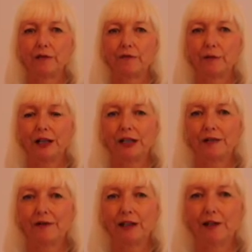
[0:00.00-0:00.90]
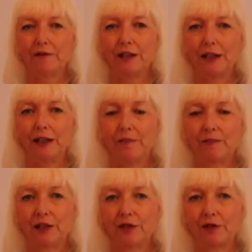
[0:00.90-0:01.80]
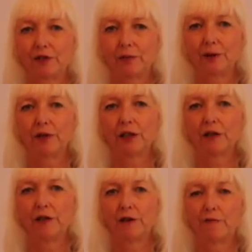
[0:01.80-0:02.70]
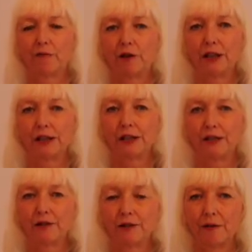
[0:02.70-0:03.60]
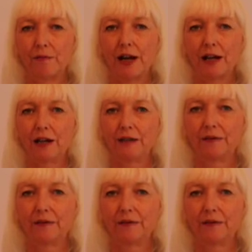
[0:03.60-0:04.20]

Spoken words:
weight is evenly distributed on the front and on the back